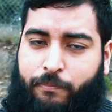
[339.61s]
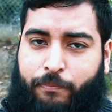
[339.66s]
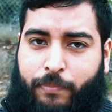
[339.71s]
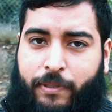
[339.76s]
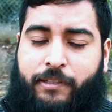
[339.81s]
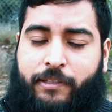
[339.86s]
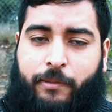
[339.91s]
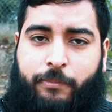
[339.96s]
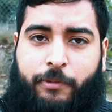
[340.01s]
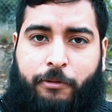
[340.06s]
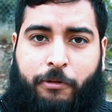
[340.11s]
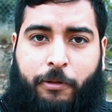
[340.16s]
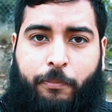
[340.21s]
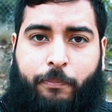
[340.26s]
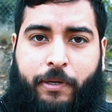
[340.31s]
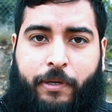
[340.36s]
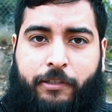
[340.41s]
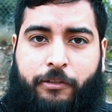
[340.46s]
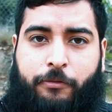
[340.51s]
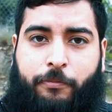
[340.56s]
but something with
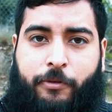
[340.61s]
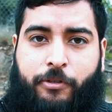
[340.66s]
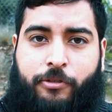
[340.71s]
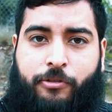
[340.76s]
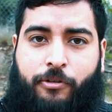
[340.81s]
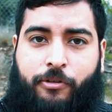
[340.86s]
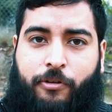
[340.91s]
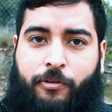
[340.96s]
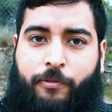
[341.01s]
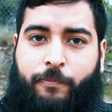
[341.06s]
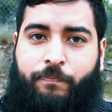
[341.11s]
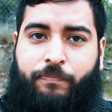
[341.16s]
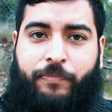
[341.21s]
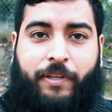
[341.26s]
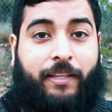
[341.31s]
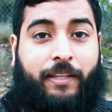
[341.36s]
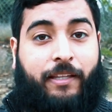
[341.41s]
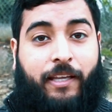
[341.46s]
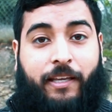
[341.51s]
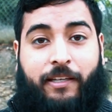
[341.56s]
buttons for sure.
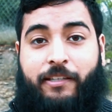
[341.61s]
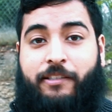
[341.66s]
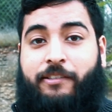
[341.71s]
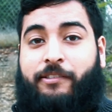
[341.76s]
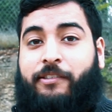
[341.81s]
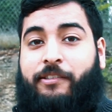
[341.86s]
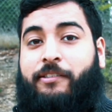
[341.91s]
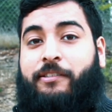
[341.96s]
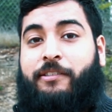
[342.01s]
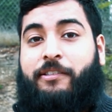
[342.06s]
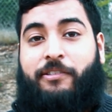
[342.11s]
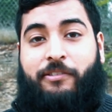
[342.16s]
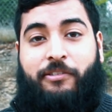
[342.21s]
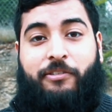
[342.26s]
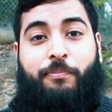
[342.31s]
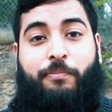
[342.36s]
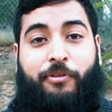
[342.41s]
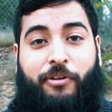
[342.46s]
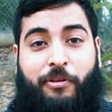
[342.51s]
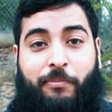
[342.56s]
And ladies,
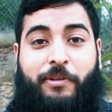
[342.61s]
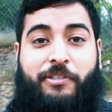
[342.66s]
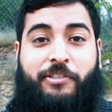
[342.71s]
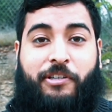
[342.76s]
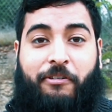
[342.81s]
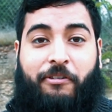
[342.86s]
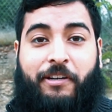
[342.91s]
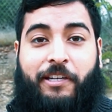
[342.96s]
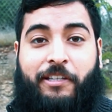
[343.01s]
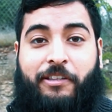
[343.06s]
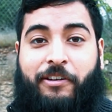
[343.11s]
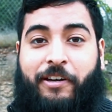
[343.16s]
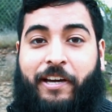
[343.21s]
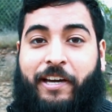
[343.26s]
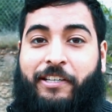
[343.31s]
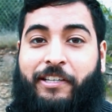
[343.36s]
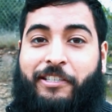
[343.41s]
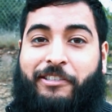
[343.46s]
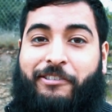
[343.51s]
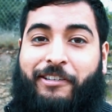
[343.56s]
you pretty much already know
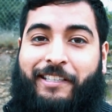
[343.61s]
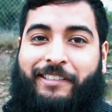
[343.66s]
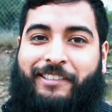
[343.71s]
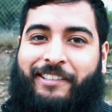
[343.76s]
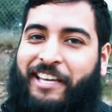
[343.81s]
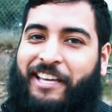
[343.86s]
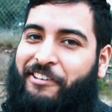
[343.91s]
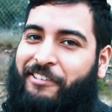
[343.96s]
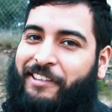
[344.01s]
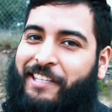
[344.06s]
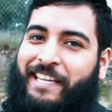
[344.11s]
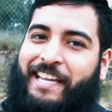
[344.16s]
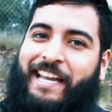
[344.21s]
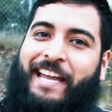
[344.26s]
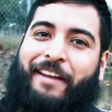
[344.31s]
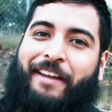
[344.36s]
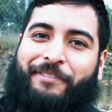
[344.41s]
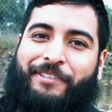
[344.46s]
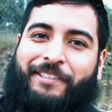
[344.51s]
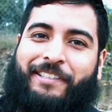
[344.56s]
how to dress, so I don't think I
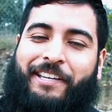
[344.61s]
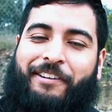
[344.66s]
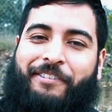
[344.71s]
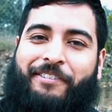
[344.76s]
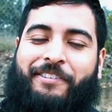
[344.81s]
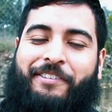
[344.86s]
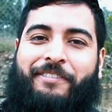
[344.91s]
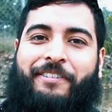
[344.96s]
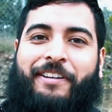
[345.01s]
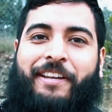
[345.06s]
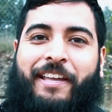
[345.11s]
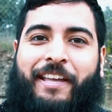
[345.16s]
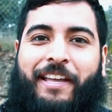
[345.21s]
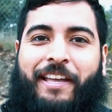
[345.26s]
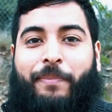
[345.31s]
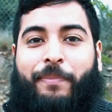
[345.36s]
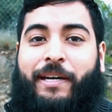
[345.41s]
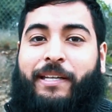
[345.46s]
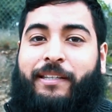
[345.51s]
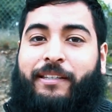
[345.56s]
have to tell you.
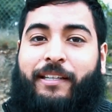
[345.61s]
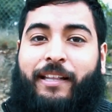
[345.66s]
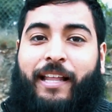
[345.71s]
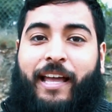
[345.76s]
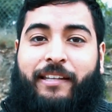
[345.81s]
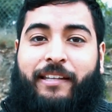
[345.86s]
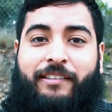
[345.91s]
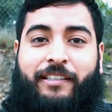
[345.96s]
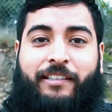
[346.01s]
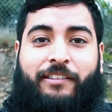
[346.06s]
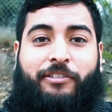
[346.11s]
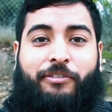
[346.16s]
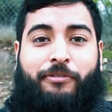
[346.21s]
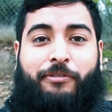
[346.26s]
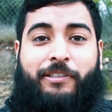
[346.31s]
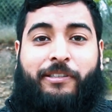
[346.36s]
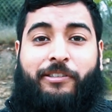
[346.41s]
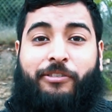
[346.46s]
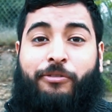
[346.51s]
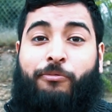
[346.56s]
But the last thing
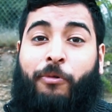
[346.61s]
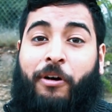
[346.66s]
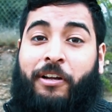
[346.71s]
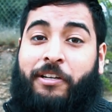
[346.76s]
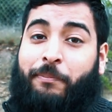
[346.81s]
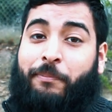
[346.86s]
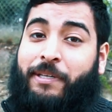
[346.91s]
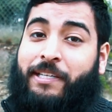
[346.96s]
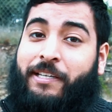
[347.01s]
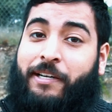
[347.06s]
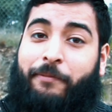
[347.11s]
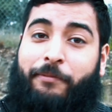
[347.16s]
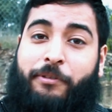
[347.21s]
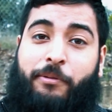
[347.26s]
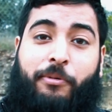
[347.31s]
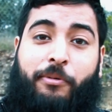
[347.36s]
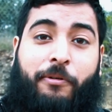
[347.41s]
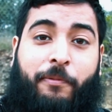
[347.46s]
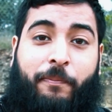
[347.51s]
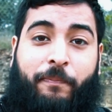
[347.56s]
too is you want to be
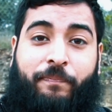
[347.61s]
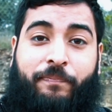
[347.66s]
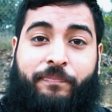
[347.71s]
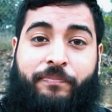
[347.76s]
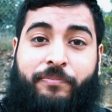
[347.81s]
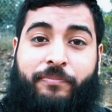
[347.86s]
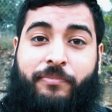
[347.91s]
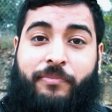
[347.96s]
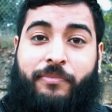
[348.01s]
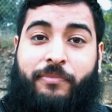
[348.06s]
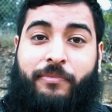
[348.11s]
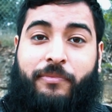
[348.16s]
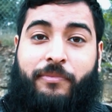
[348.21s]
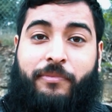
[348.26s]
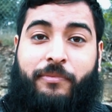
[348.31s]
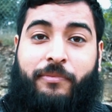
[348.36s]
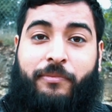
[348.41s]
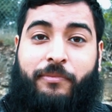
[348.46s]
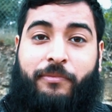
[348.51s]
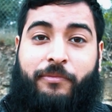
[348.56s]
comfortable.
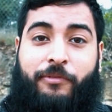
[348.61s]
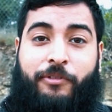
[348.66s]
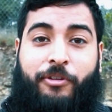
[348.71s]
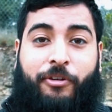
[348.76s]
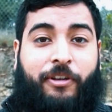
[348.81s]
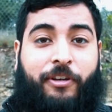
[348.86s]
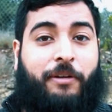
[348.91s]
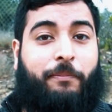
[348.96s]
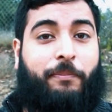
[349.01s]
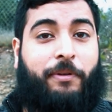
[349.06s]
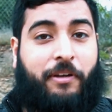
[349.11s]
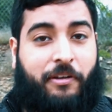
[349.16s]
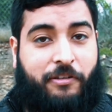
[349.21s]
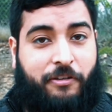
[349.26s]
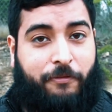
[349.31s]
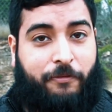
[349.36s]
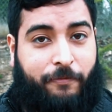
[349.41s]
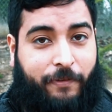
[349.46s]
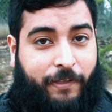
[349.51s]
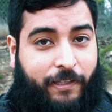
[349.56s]
You're going to be on
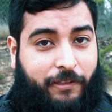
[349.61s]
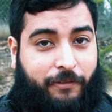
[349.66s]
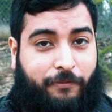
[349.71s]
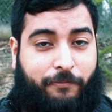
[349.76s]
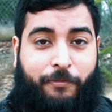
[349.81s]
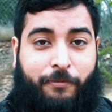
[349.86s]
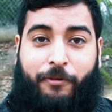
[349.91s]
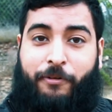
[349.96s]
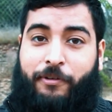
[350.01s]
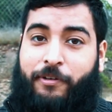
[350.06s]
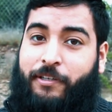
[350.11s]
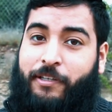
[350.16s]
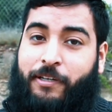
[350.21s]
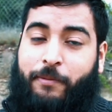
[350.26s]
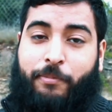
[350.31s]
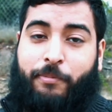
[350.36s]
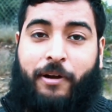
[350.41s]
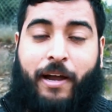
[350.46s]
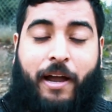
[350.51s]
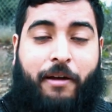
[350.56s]
your feet for a
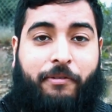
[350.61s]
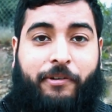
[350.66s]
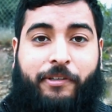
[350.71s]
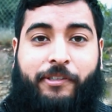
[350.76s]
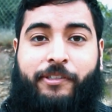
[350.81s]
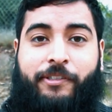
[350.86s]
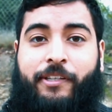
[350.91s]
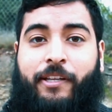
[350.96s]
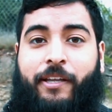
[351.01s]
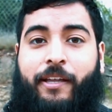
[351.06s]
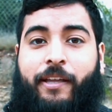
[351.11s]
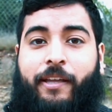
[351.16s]
couple hours.